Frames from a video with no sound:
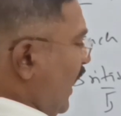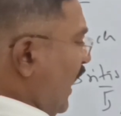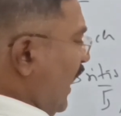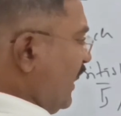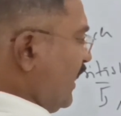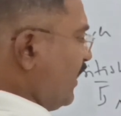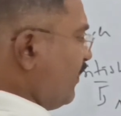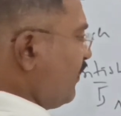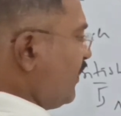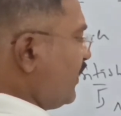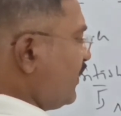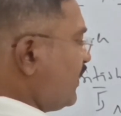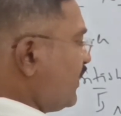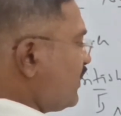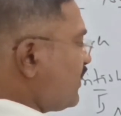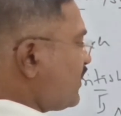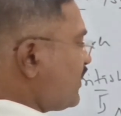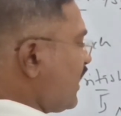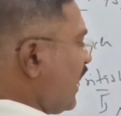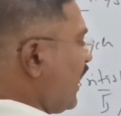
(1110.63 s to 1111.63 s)
And during
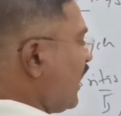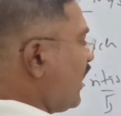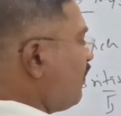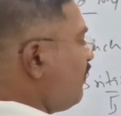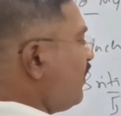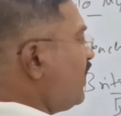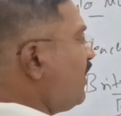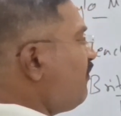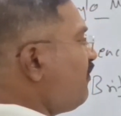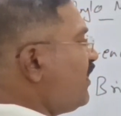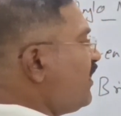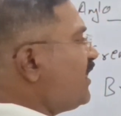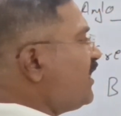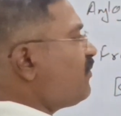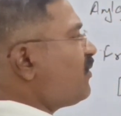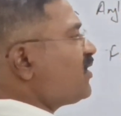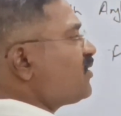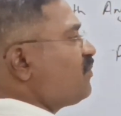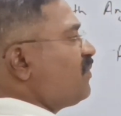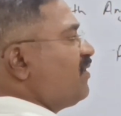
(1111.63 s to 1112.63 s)
this time, even it
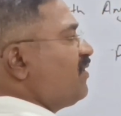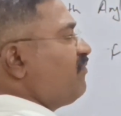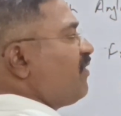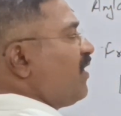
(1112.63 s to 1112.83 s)
was been